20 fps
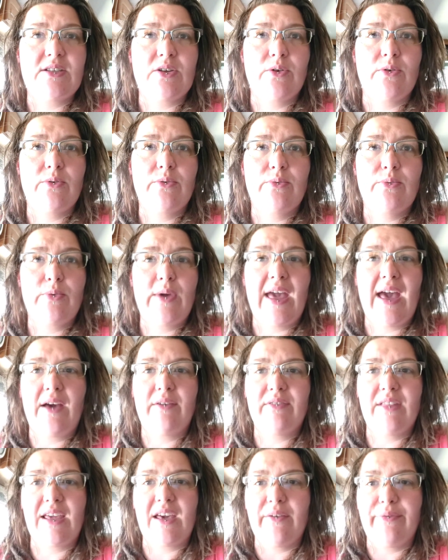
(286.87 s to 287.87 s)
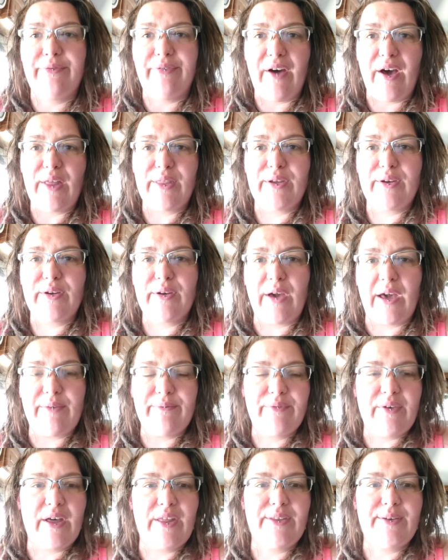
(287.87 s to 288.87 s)
So we have like a father,
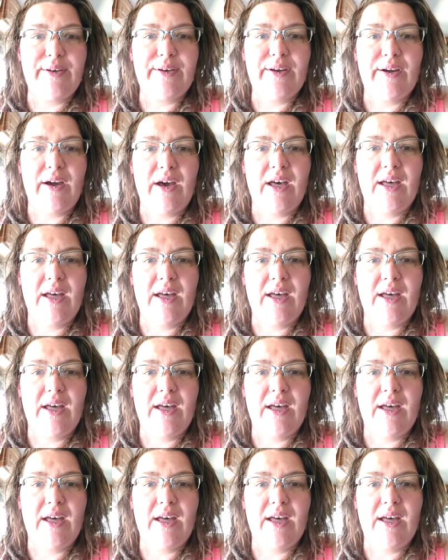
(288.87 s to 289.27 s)
grandfather,